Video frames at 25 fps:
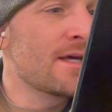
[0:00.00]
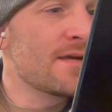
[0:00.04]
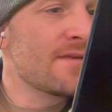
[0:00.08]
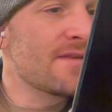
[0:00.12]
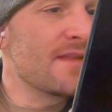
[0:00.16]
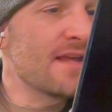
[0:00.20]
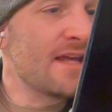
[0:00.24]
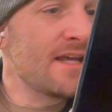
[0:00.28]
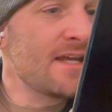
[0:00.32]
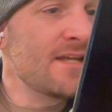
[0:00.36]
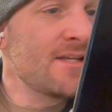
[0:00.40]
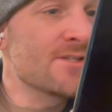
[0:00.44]

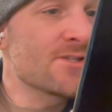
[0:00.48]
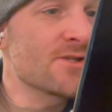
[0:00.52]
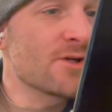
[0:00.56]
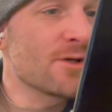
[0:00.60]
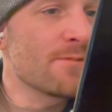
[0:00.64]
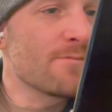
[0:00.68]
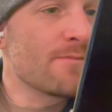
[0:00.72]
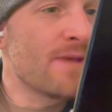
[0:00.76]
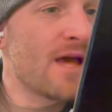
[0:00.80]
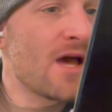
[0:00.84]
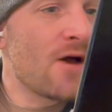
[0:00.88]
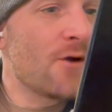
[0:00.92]
The
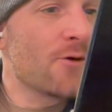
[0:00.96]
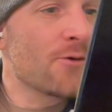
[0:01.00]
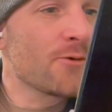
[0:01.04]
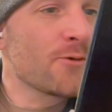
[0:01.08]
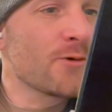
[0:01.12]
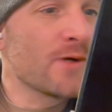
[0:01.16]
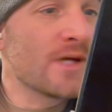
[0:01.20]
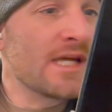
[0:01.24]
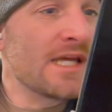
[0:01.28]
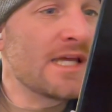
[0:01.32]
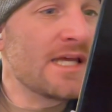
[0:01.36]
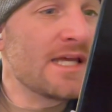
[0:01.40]
eastern
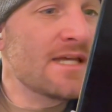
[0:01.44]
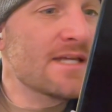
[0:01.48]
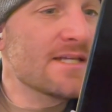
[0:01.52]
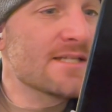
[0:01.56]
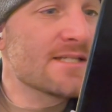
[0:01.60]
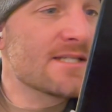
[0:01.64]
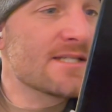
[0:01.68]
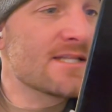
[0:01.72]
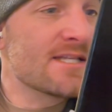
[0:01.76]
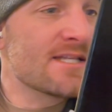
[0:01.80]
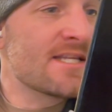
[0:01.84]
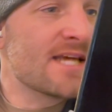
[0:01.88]
boundary is
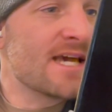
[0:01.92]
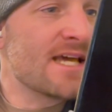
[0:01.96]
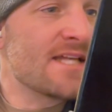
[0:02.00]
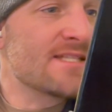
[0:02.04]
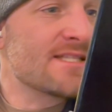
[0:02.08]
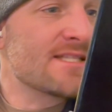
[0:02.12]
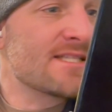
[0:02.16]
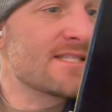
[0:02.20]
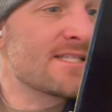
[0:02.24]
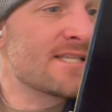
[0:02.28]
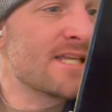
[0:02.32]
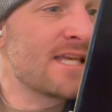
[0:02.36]
the Dead
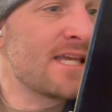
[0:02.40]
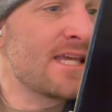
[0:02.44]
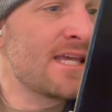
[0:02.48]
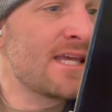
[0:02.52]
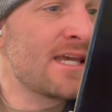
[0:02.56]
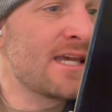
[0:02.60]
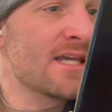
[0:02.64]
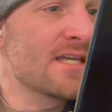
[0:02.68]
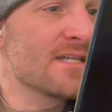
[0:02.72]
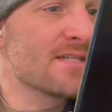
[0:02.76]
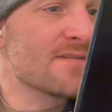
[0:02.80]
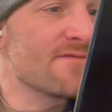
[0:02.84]

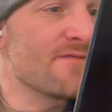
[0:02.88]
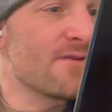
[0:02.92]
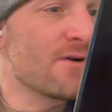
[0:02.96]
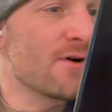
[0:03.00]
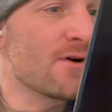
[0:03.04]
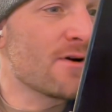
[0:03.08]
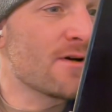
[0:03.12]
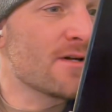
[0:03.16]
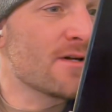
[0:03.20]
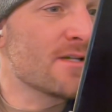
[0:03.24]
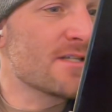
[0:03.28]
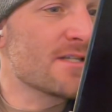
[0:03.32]
Sea as
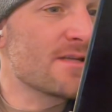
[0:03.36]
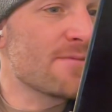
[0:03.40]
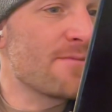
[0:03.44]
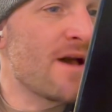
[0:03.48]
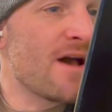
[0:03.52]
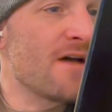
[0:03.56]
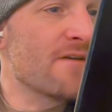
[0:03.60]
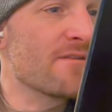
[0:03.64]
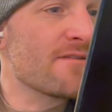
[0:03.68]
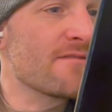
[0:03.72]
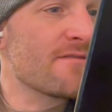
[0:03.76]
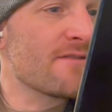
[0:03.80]
far as the
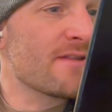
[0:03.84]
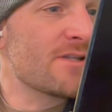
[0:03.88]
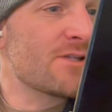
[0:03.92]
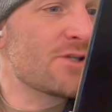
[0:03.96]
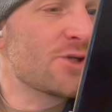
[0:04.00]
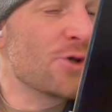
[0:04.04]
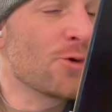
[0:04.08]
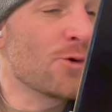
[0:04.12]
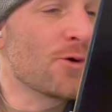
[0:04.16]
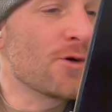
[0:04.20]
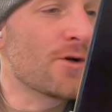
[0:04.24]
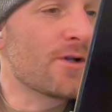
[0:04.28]
mouth of the
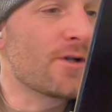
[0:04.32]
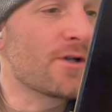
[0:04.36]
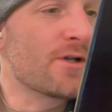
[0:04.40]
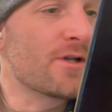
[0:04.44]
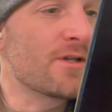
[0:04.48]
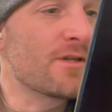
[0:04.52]
Jordan.